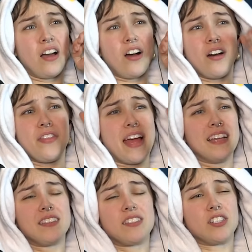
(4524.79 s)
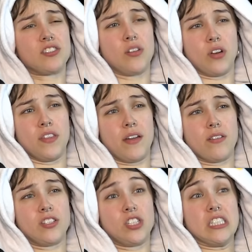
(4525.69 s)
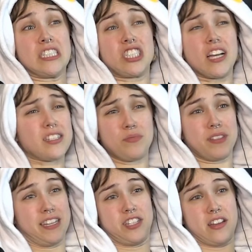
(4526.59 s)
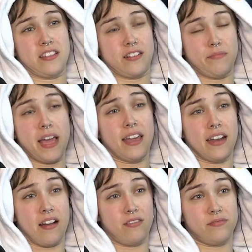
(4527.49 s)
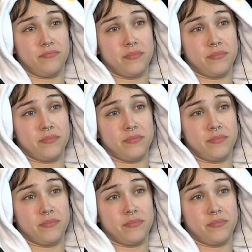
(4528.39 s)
Oh, that is just so good. They were just with each other, making out.